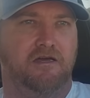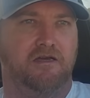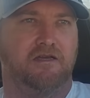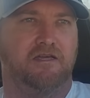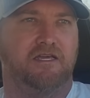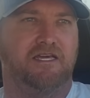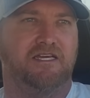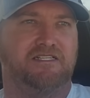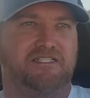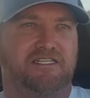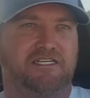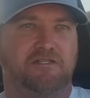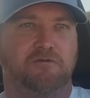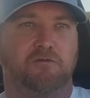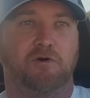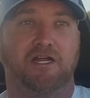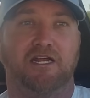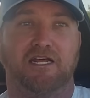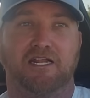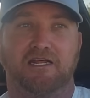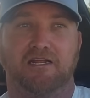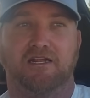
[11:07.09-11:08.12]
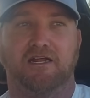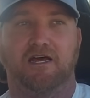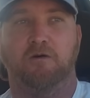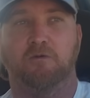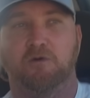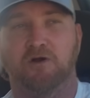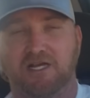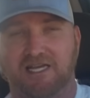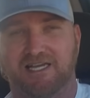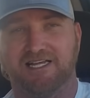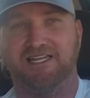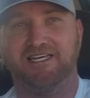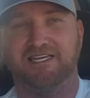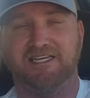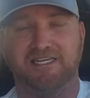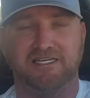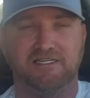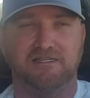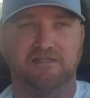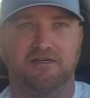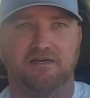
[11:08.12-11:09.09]
To get situated, I want to
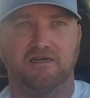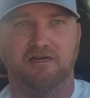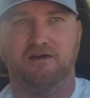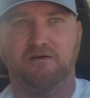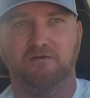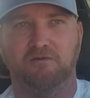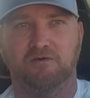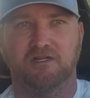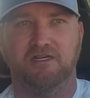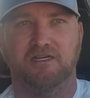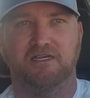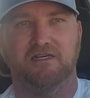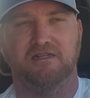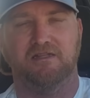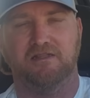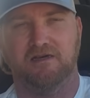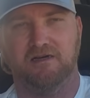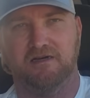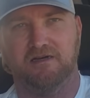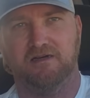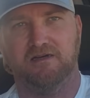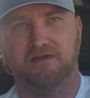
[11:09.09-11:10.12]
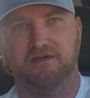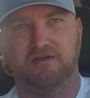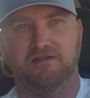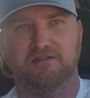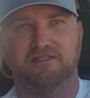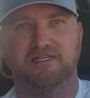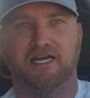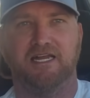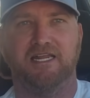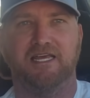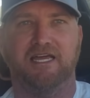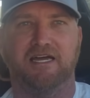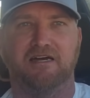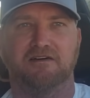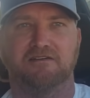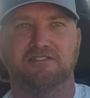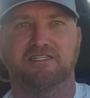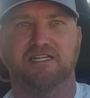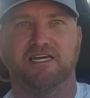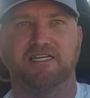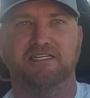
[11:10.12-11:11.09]
clean. I want to get the tiny
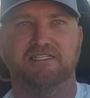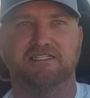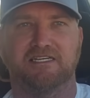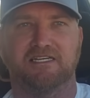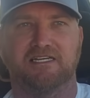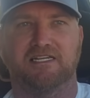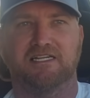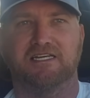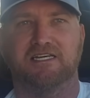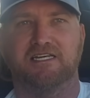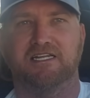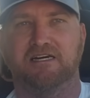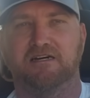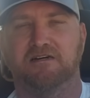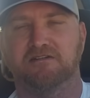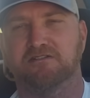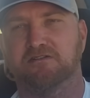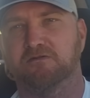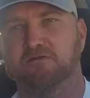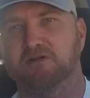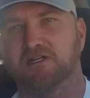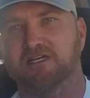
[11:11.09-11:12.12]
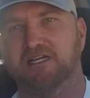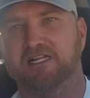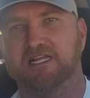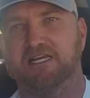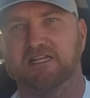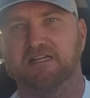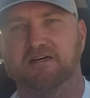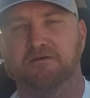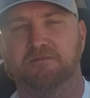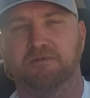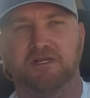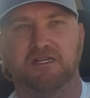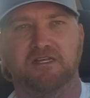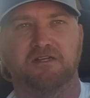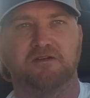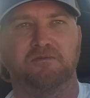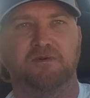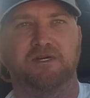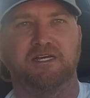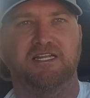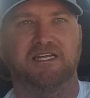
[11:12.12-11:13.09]
house nice and clean. I also want to clean up a
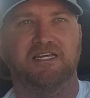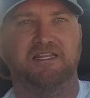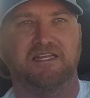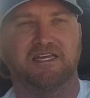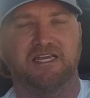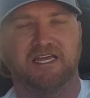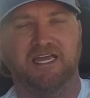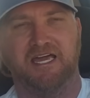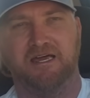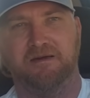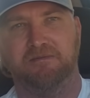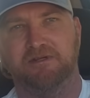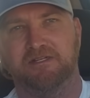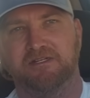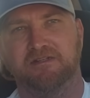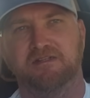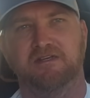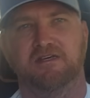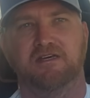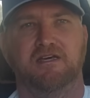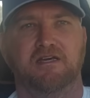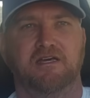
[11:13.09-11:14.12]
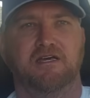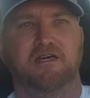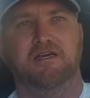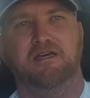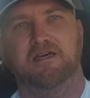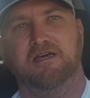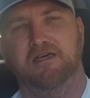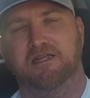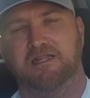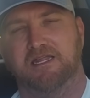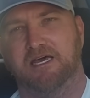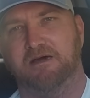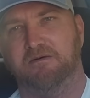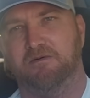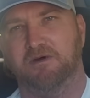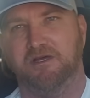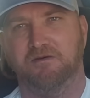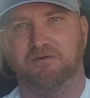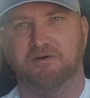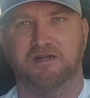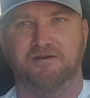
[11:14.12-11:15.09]
little bit in the cabin. That
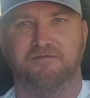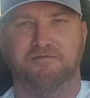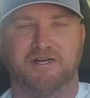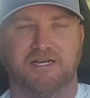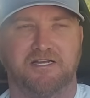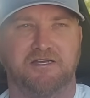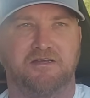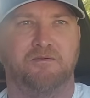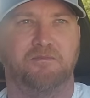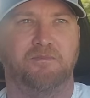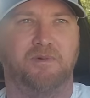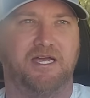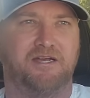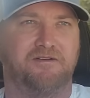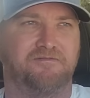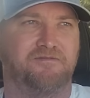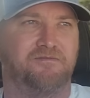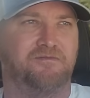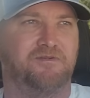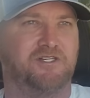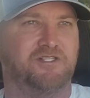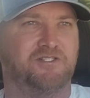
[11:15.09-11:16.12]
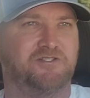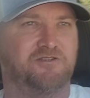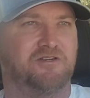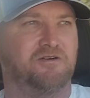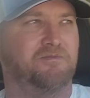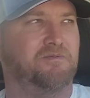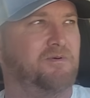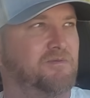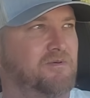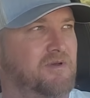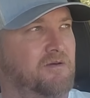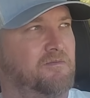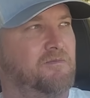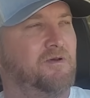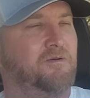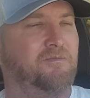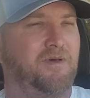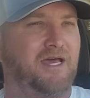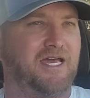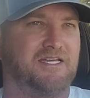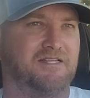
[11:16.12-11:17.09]
way, whenever I come back from this trip, I'm
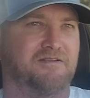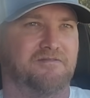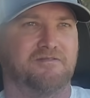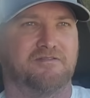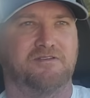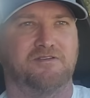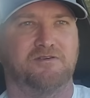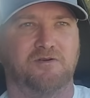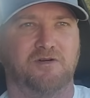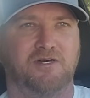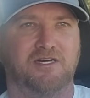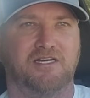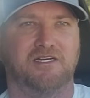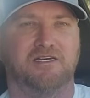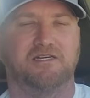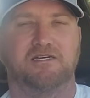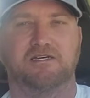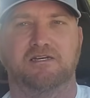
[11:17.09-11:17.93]
coming back to a